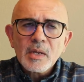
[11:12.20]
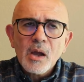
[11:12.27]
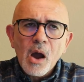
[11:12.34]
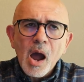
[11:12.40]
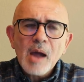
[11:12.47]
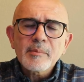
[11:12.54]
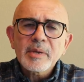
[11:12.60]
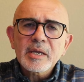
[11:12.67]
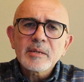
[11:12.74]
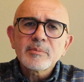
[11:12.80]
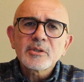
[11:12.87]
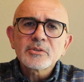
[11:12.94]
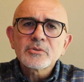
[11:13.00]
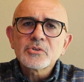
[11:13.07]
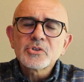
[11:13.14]
I'm
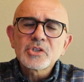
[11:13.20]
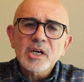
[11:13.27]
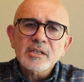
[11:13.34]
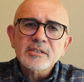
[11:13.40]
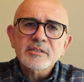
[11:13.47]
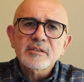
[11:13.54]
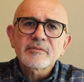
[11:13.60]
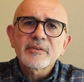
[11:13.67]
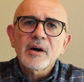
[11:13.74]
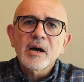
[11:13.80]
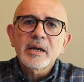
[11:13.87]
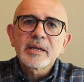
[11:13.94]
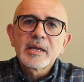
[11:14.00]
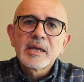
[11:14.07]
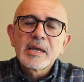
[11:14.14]
able to
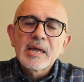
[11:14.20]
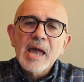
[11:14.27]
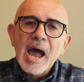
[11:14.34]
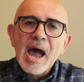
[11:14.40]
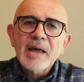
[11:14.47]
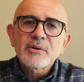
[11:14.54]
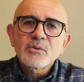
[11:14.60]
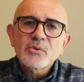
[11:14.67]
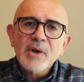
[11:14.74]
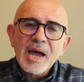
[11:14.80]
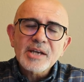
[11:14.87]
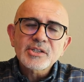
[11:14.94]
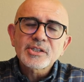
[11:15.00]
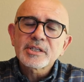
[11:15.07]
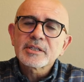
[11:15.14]
justify and
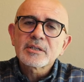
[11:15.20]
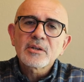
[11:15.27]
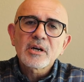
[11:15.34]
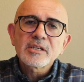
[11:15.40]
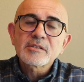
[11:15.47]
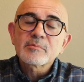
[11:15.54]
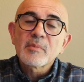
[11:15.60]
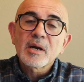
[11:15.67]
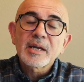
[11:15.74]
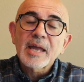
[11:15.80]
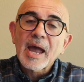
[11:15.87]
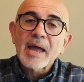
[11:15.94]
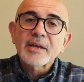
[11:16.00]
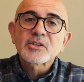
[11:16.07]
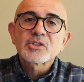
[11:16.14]
rationalize my
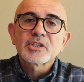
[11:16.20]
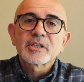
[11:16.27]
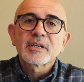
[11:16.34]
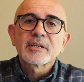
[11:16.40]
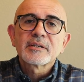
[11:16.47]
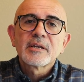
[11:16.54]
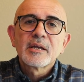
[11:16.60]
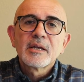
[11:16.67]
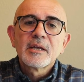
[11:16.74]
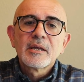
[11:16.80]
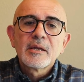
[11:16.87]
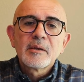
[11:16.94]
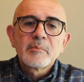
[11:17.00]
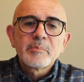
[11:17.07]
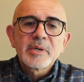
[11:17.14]
action
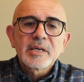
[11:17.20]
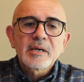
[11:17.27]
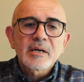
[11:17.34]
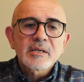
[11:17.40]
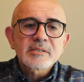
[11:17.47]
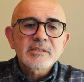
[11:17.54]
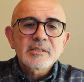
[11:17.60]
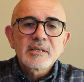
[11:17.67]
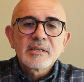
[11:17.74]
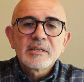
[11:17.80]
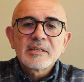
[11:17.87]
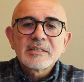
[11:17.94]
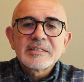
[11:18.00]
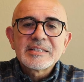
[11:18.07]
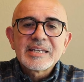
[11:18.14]
because
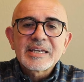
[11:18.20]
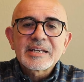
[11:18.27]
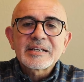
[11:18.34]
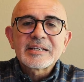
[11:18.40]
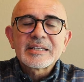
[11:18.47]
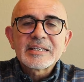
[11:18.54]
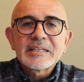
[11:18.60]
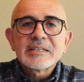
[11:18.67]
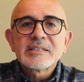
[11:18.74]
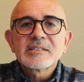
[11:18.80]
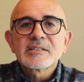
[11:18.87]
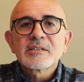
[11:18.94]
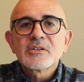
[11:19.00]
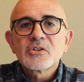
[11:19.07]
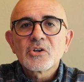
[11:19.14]
there
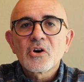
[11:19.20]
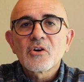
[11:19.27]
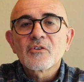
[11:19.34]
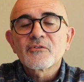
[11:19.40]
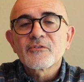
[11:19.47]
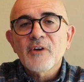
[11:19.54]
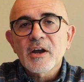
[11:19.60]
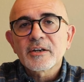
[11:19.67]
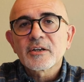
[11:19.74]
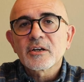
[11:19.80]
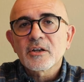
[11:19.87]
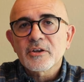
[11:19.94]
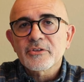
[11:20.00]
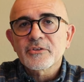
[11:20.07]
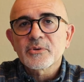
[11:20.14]
is no
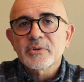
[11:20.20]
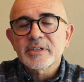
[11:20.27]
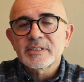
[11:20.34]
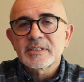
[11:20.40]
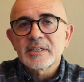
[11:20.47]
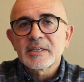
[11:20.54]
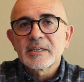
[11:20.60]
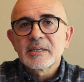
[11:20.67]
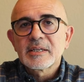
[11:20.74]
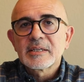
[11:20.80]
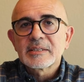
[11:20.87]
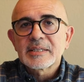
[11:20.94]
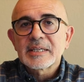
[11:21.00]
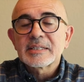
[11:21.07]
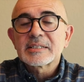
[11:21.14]
final authority
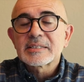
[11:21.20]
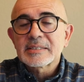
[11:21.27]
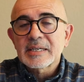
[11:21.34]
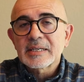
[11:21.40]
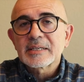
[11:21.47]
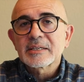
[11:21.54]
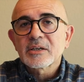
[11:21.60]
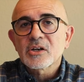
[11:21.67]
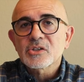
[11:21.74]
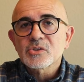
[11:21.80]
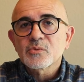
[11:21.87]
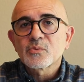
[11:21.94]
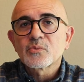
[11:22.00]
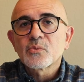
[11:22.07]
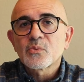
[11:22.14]
that is telling us
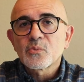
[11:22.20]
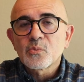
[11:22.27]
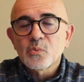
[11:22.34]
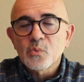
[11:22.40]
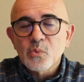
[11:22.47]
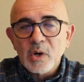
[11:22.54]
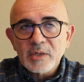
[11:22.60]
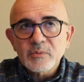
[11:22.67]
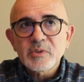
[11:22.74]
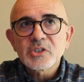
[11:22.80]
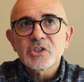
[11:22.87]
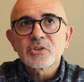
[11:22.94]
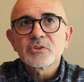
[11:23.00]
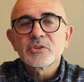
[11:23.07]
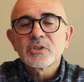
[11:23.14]
what we
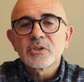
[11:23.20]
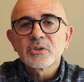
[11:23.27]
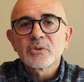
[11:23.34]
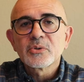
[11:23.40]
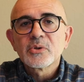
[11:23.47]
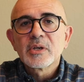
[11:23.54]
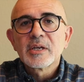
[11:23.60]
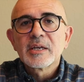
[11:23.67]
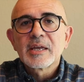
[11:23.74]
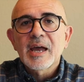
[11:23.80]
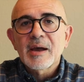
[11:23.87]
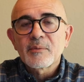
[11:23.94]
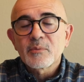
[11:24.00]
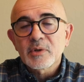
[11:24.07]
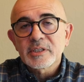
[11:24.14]
should do
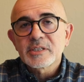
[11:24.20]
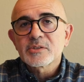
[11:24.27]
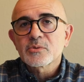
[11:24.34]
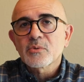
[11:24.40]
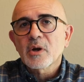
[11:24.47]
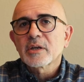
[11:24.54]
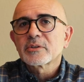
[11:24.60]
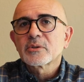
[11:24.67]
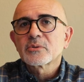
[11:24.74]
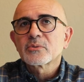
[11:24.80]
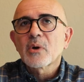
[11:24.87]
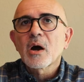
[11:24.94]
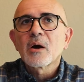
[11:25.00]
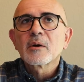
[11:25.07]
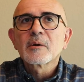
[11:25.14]
and what is right or
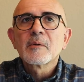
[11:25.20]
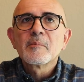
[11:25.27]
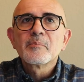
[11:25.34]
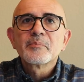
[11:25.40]
wrong.